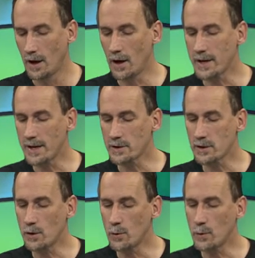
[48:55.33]
Okay,
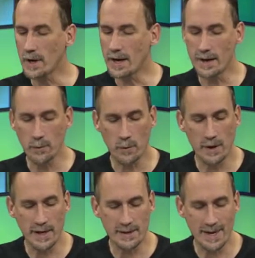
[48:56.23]
so uh, we're
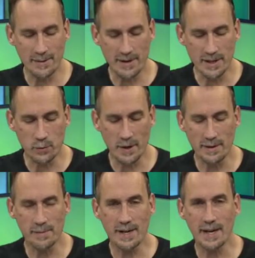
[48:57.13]
out of time on this
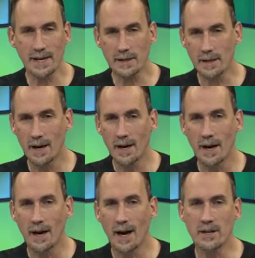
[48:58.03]
one, but I
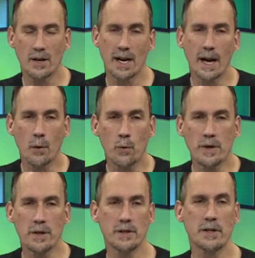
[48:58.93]
you know, I, I
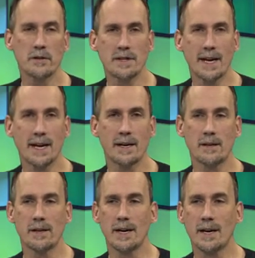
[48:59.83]
will note that
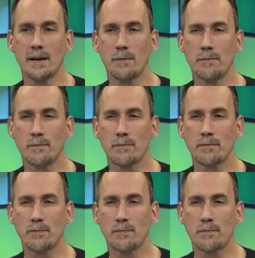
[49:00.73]
um,